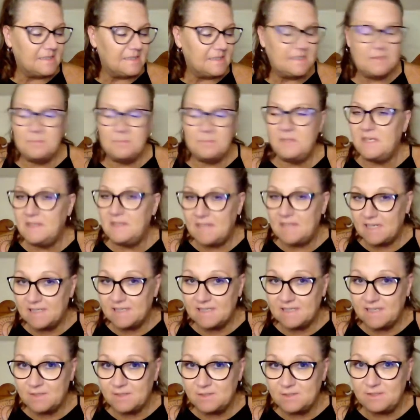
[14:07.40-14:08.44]
To me, that
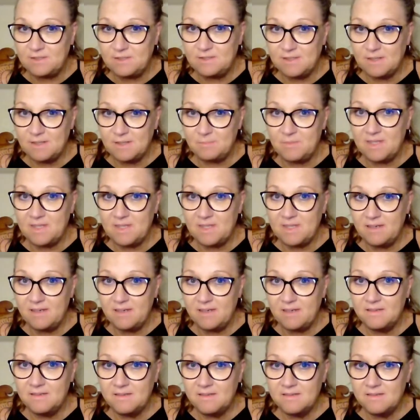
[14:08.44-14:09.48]
tells you something.
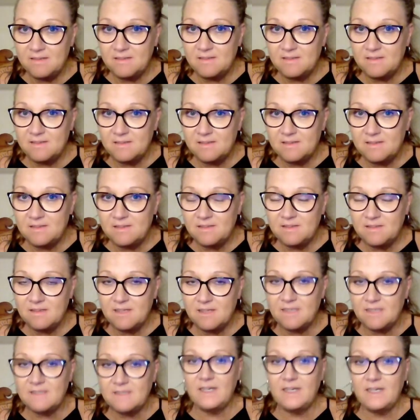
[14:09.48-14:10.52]

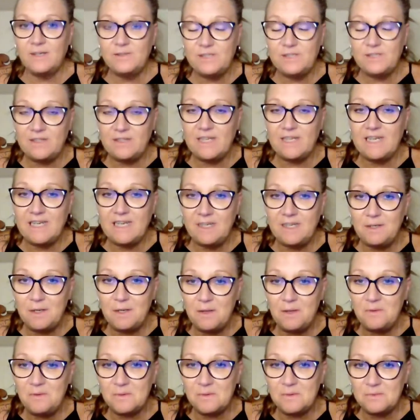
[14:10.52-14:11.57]
It tells you that he
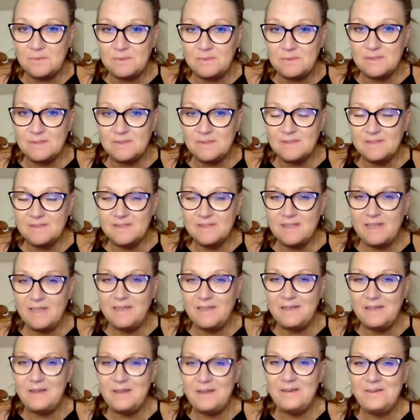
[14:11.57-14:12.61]
knows.
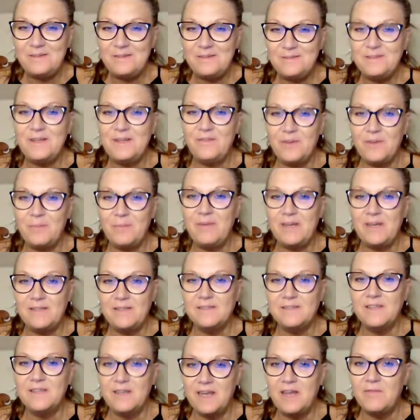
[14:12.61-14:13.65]
He knows everybody's
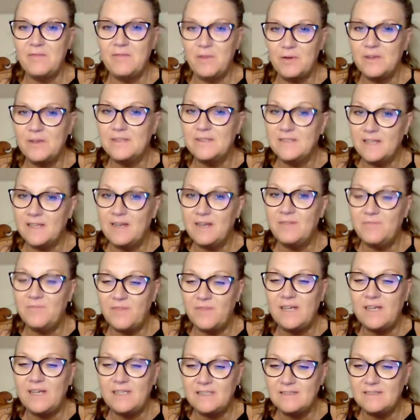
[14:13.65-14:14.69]
going to have a hard time
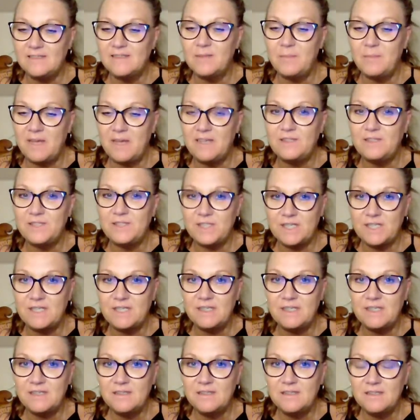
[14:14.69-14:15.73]
finding
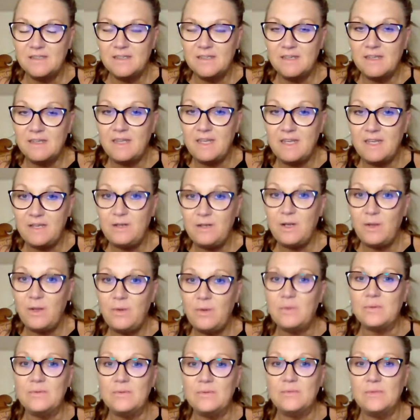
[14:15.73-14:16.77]
Sebastian. He
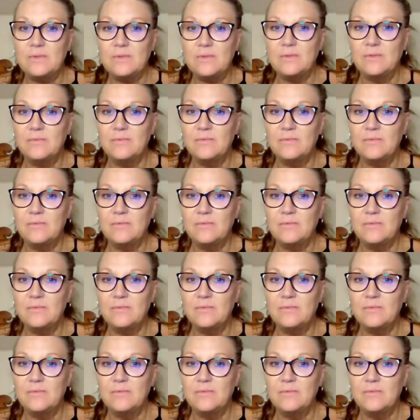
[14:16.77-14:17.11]
knows.